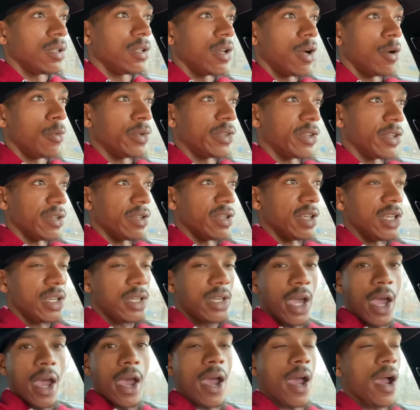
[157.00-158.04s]
with the
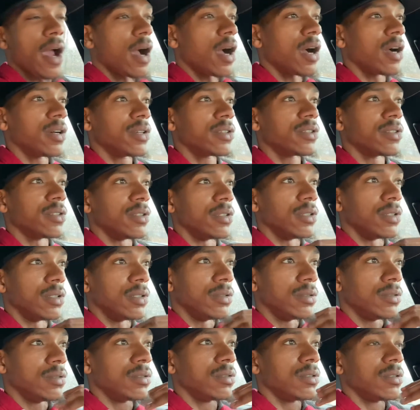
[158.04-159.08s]
decals,
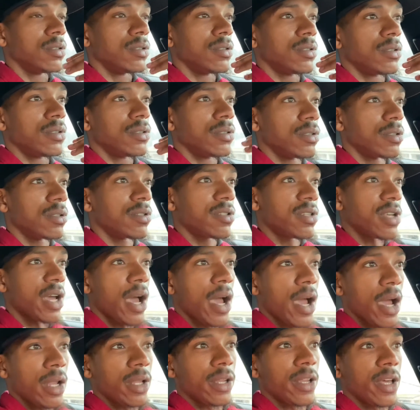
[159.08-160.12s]
the
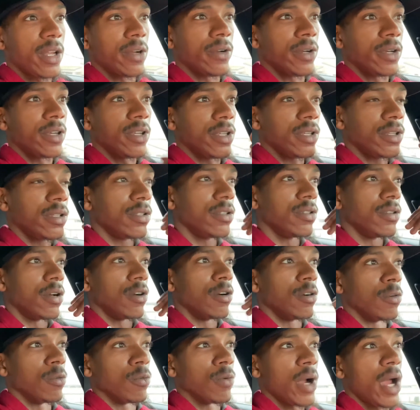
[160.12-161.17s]
tire lettering, you
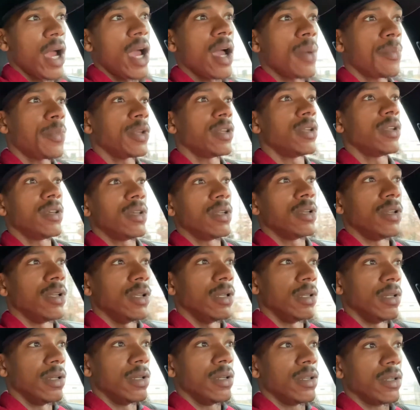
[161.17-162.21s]
know, wrapping it,
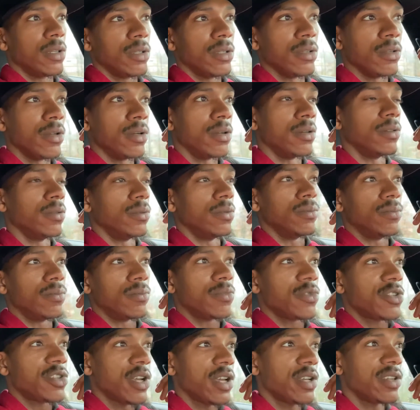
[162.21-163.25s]
and, you know,
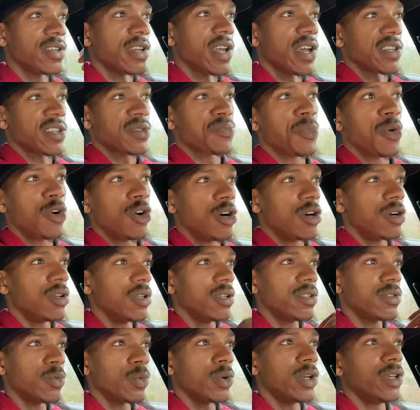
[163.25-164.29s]
changing out
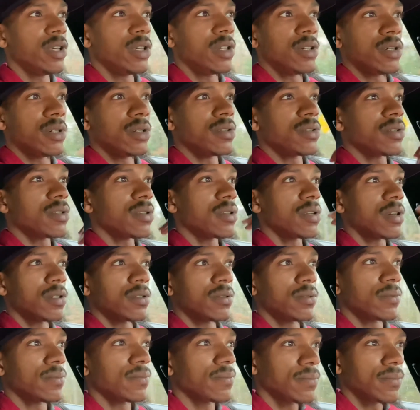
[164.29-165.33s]
spoilers, wheels, you
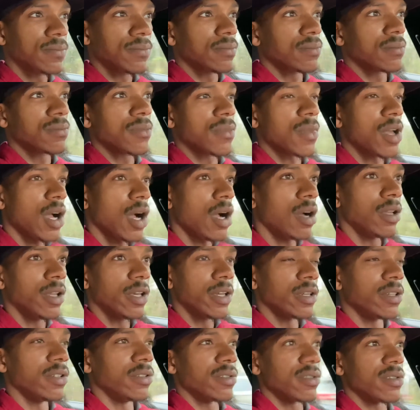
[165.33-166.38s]
know, all
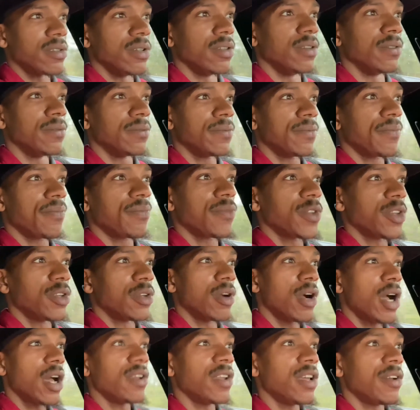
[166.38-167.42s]
that good stuff. You
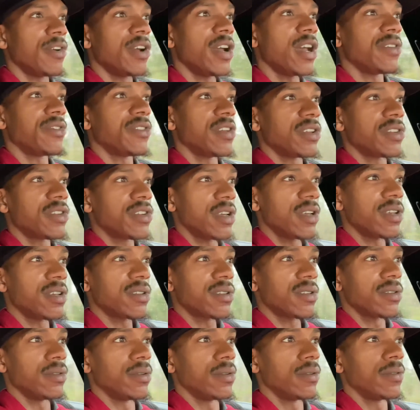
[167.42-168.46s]
know, I never had that chance to